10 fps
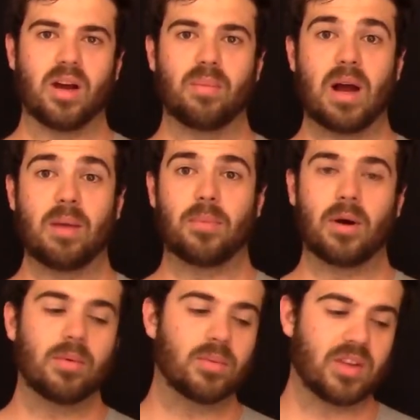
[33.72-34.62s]
My
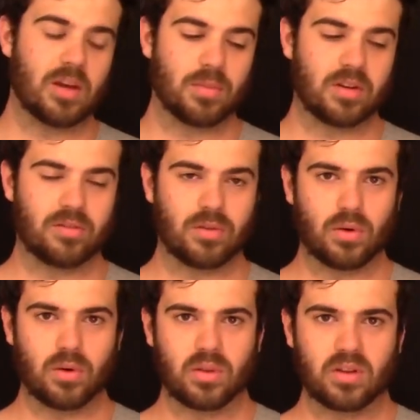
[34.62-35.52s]
problem statement
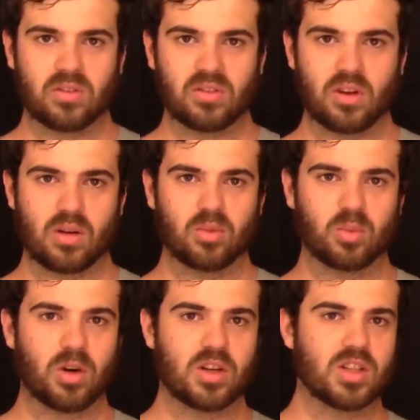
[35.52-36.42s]
for this term's
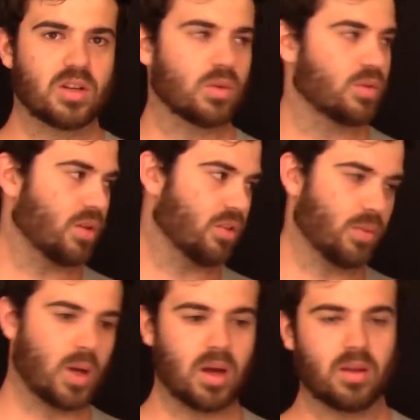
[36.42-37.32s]
project, which was
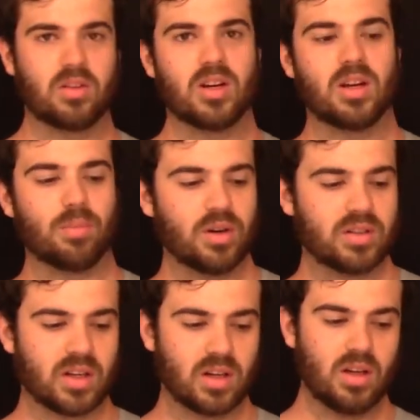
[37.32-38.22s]
my 3D
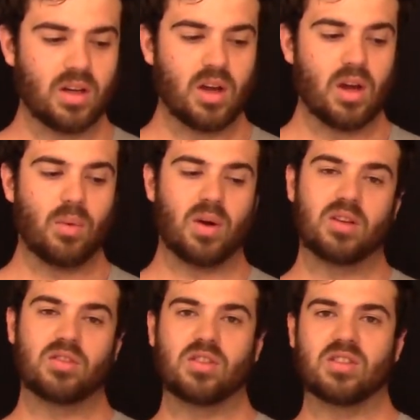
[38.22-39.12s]
printer,
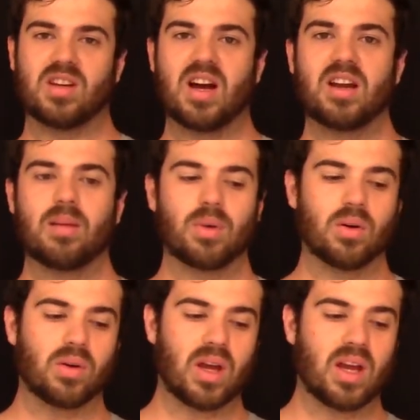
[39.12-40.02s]
was to design and
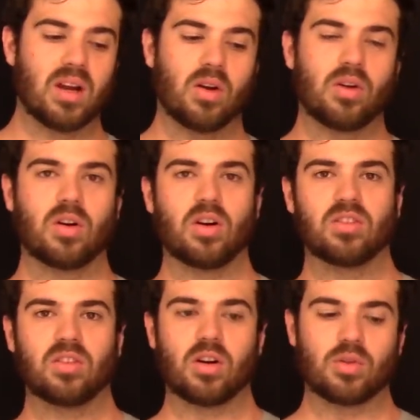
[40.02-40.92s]
build a
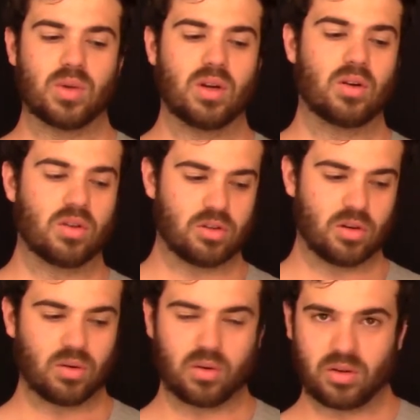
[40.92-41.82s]
low-cost
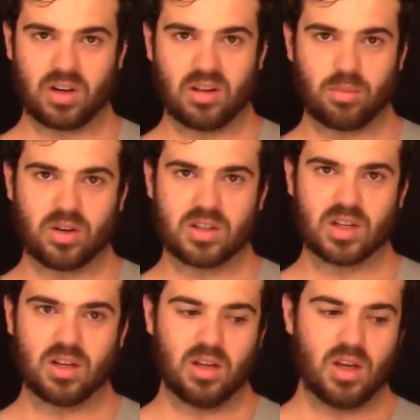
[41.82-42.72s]
Arduino-controlled 3D
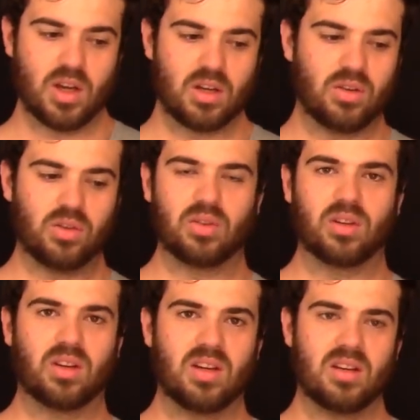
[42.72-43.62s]
printer
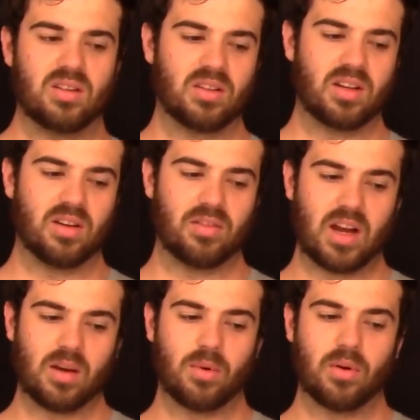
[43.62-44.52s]
using easily
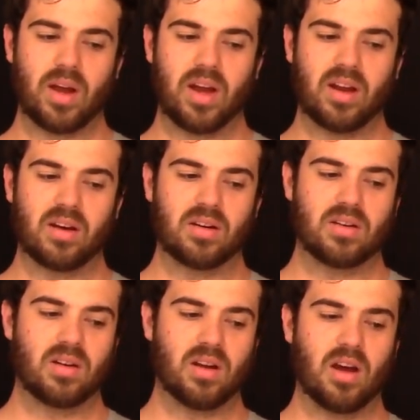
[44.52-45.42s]
available and
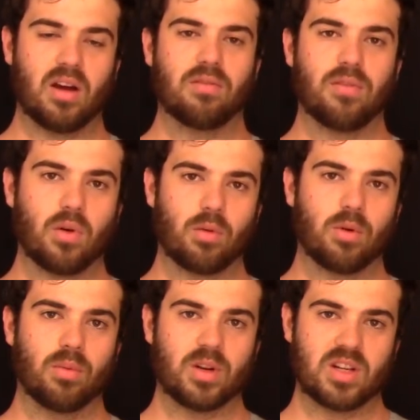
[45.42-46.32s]

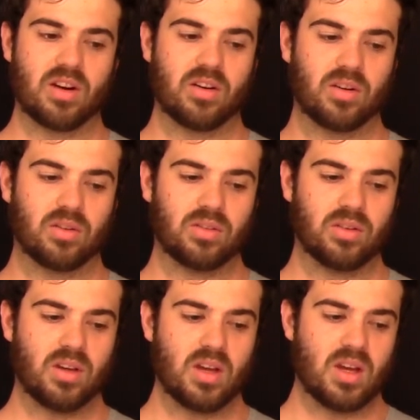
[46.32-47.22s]
affordable
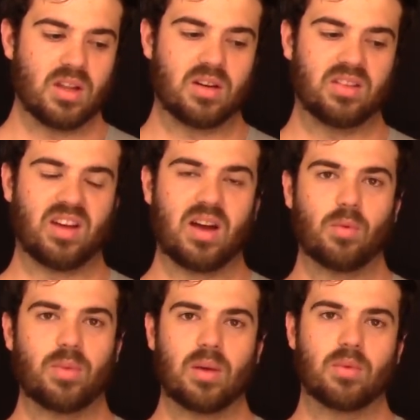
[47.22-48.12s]
materials. The design
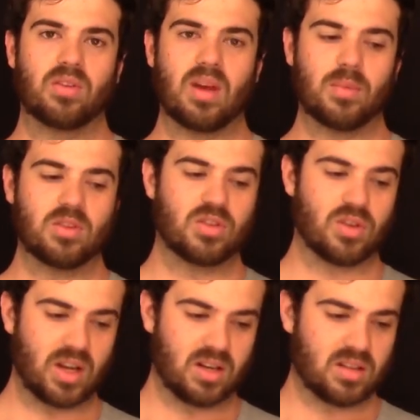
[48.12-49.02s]
will be able to
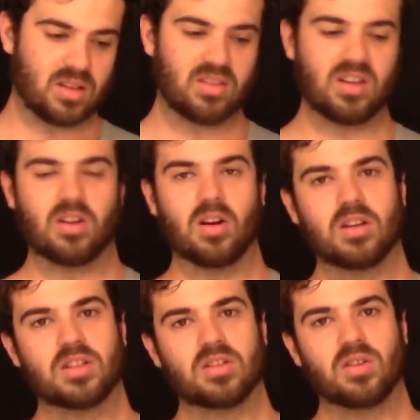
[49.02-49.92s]
demonstrate this
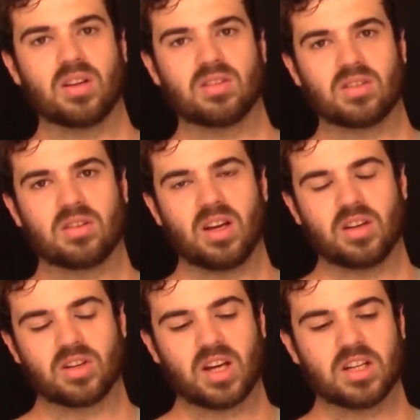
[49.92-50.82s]
technology to
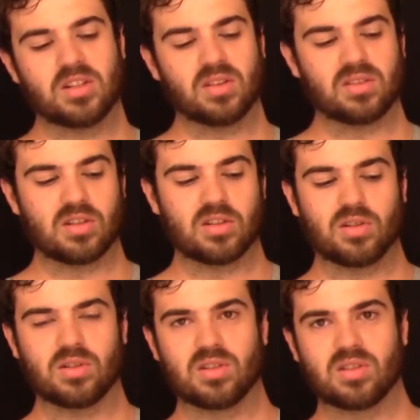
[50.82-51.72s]
educational
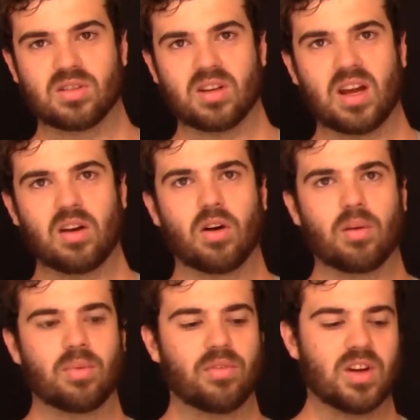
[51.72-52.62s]
institutions and
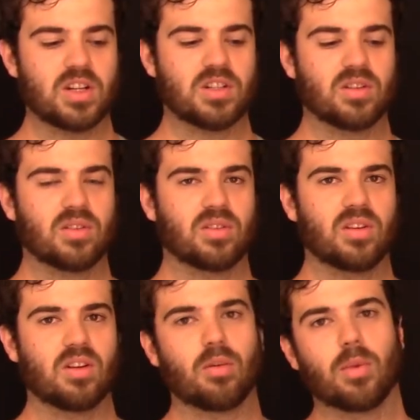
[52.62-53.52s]

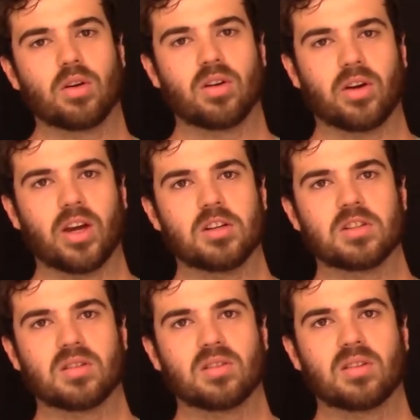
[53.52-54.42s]
non-professionals in remote
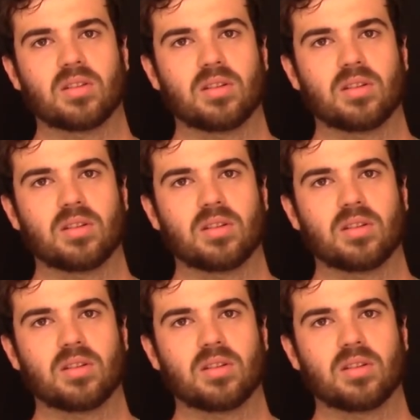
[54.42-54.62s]
locations.